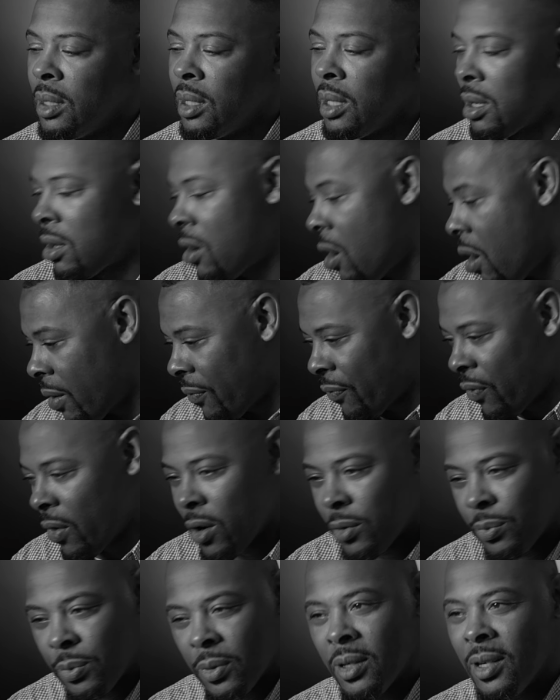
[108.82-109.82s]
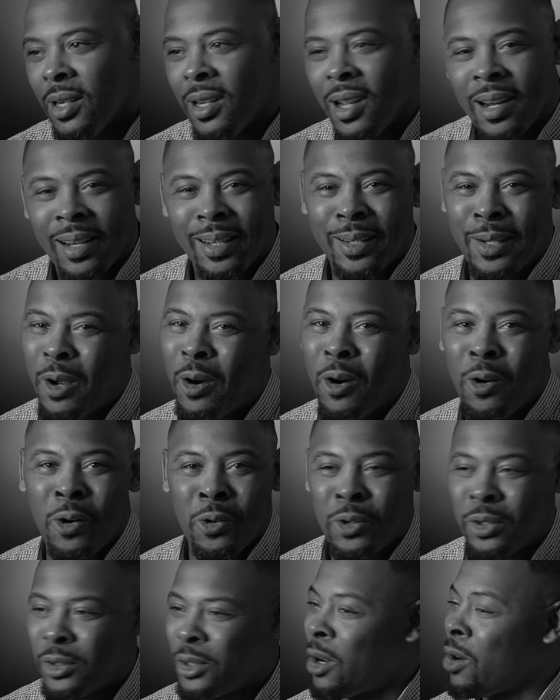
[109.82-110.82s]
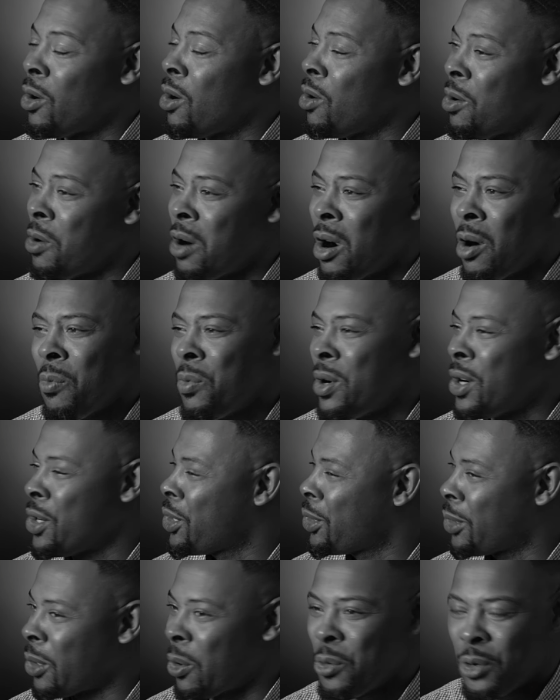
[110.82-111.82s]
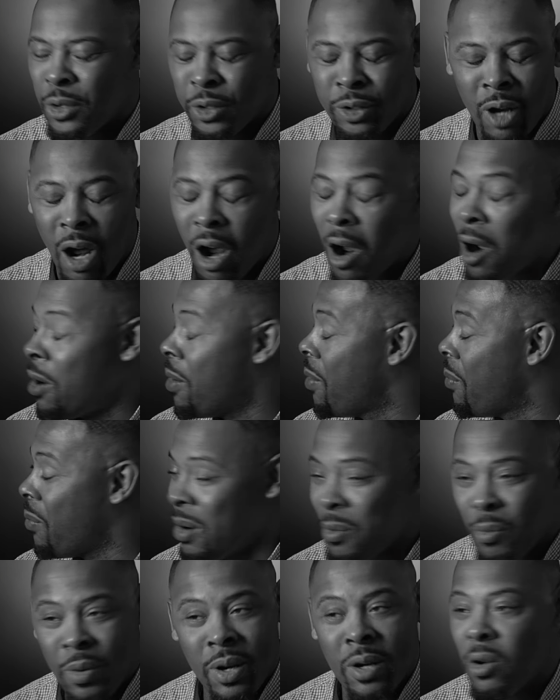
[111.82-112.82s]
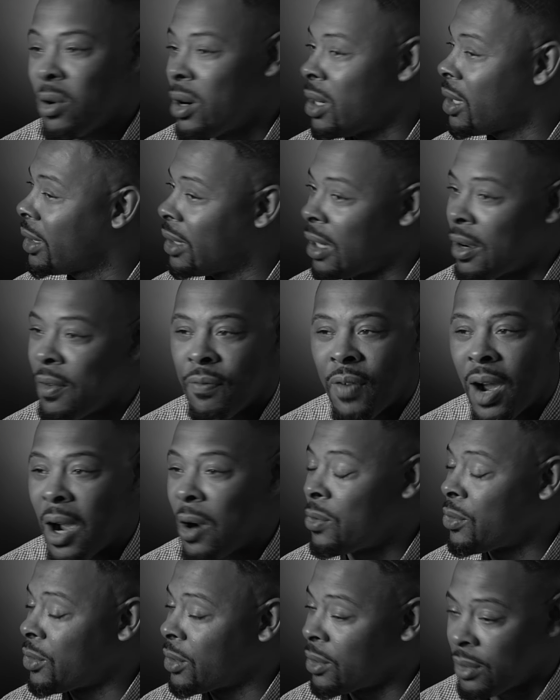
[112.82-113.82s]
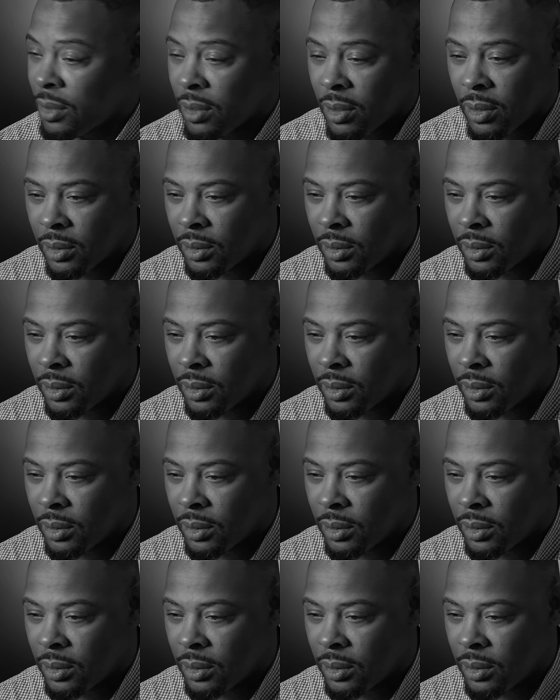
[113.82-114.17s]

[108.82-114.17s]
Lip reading: I called the first one, and oh, sir, we're so sorry, we don't accept vouchers.